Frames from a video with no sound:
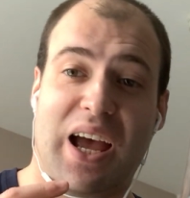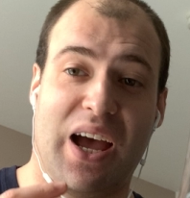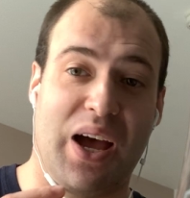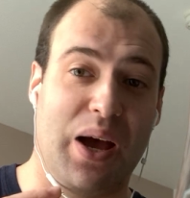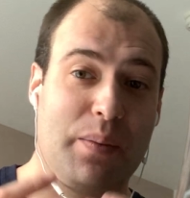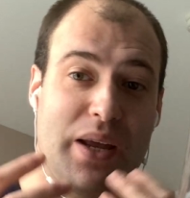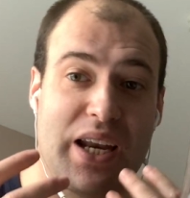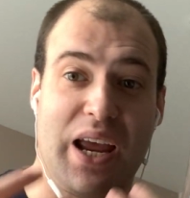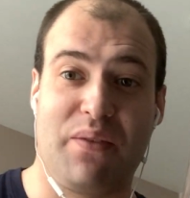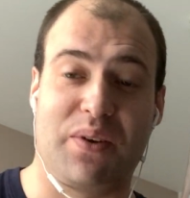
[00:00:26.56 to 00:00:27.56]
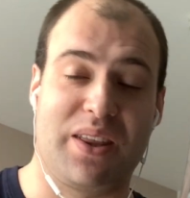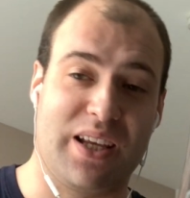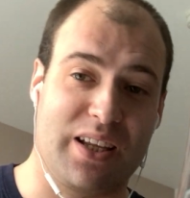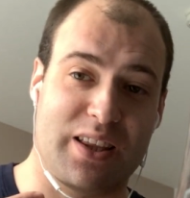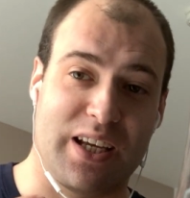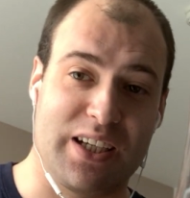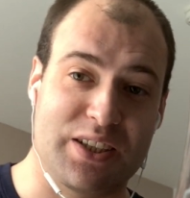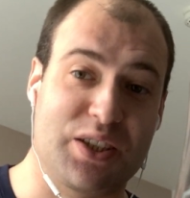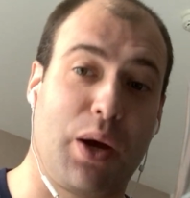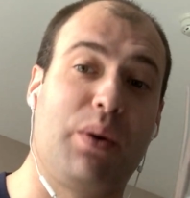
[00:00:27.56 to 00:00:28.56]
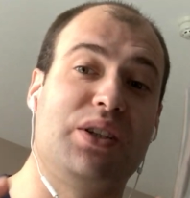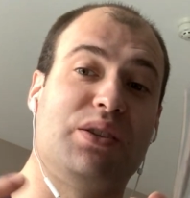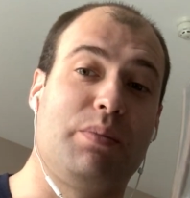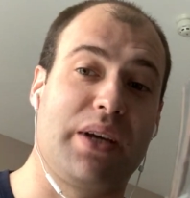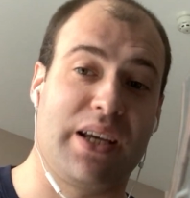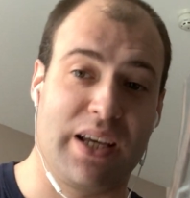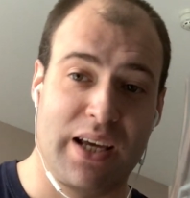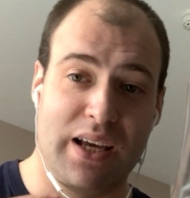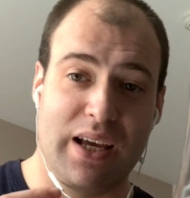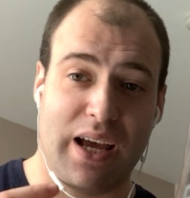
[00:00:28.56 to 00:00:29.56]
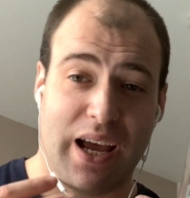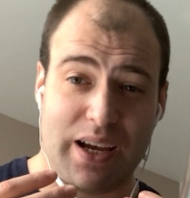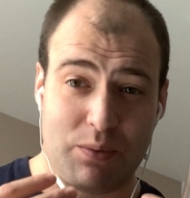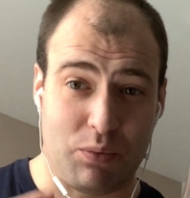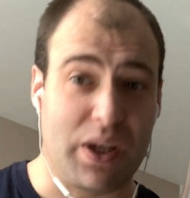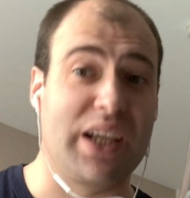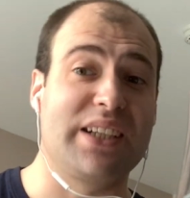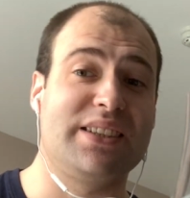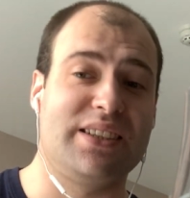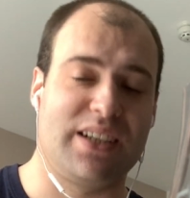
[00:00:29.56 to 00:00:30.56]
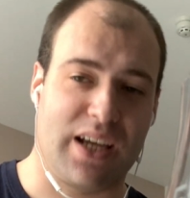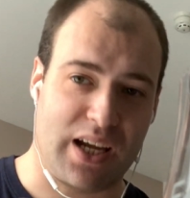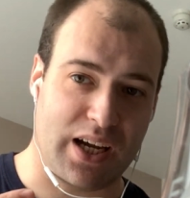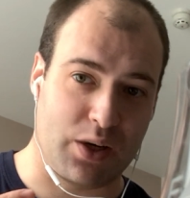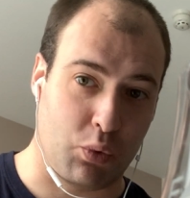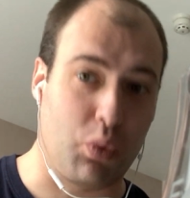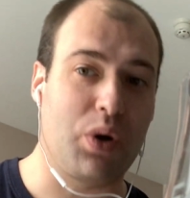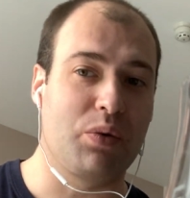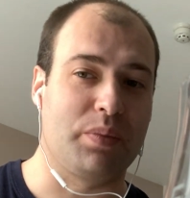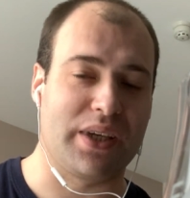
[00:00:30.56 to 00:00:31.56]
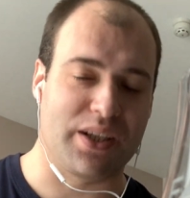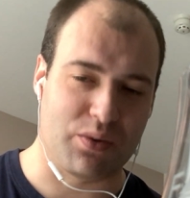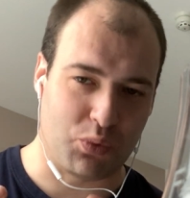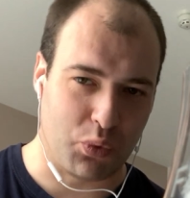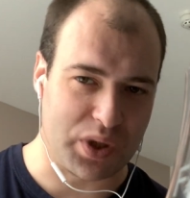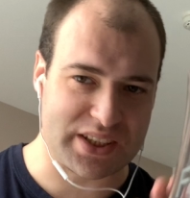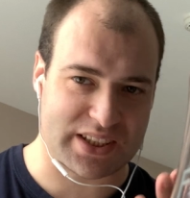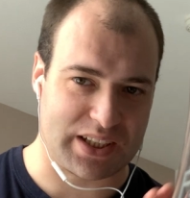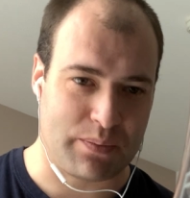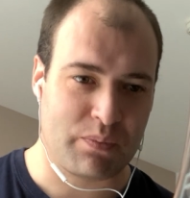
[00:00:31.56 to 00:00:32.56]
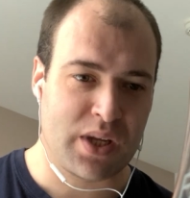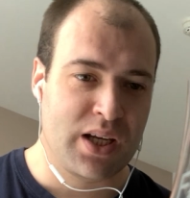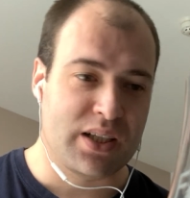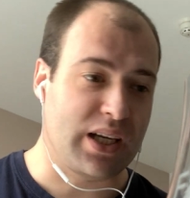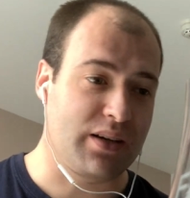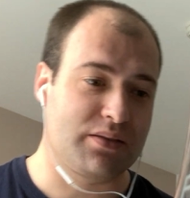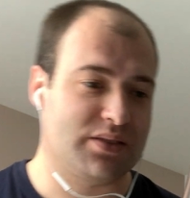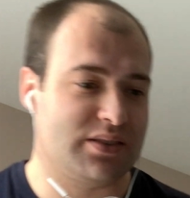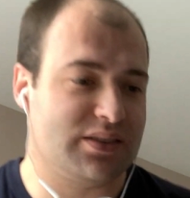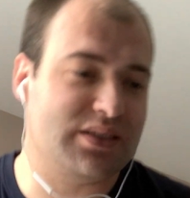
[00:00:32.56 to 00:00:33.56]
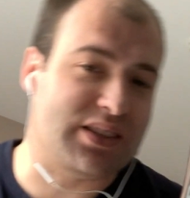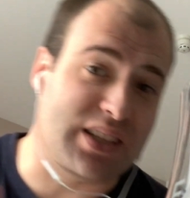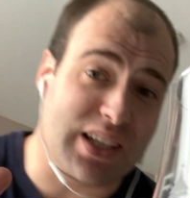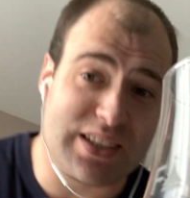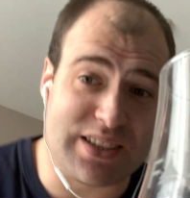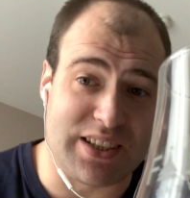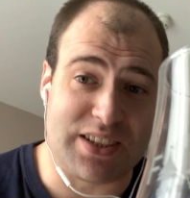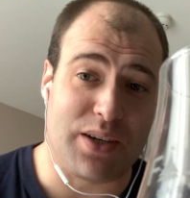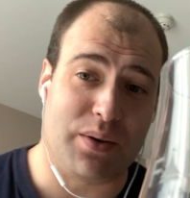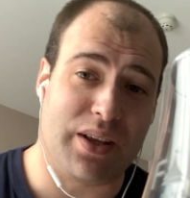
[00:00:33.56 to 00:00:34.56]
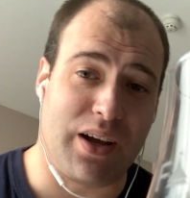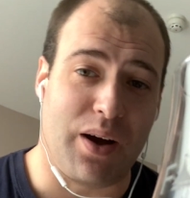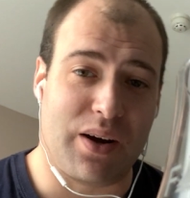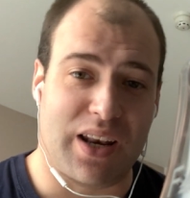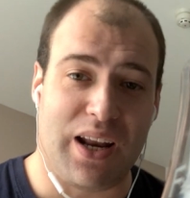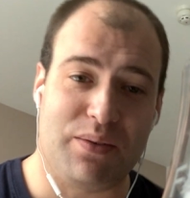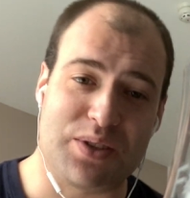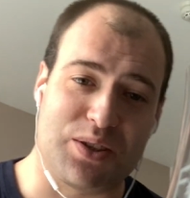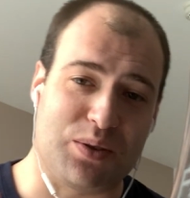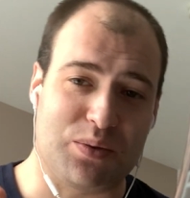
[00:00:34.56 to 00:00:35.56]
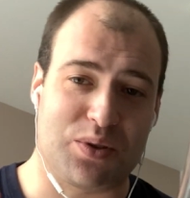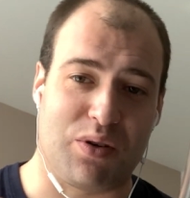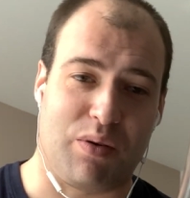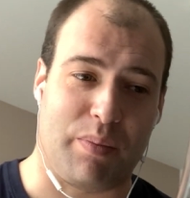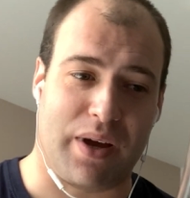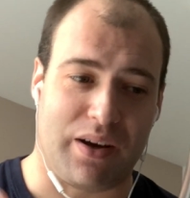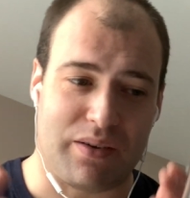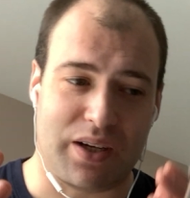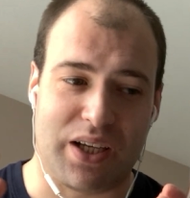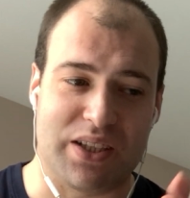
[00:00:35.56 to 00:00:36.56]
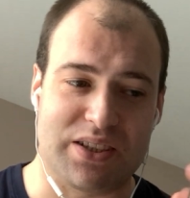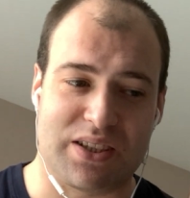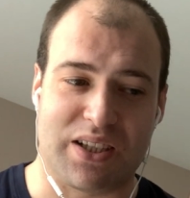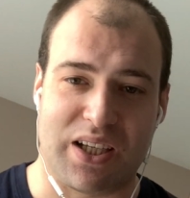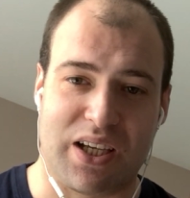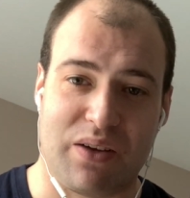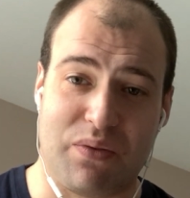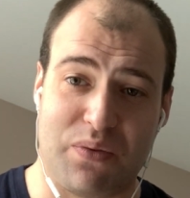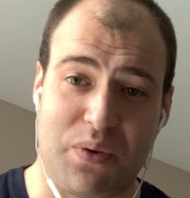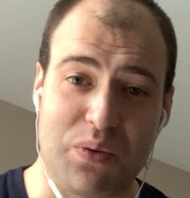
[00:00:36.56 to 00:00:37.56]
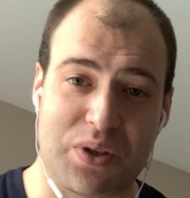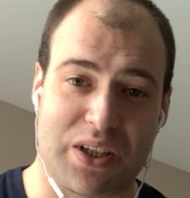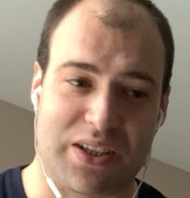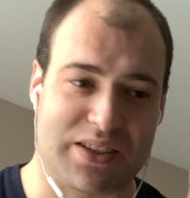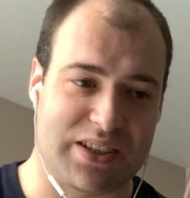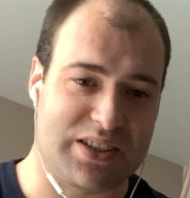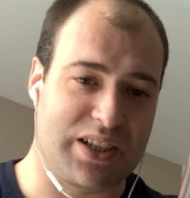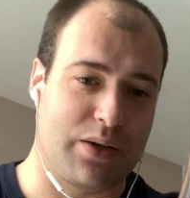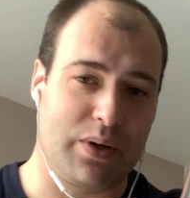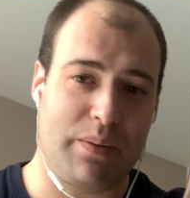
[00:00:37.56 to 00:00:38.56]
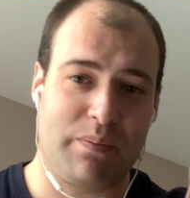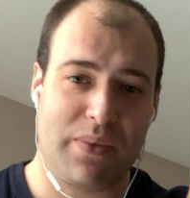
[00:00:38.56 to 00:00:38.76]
and everything that is going to be is and will be whiskey. Now, today's distillery that I'd love to talk to you about is the Falkirk Distillery,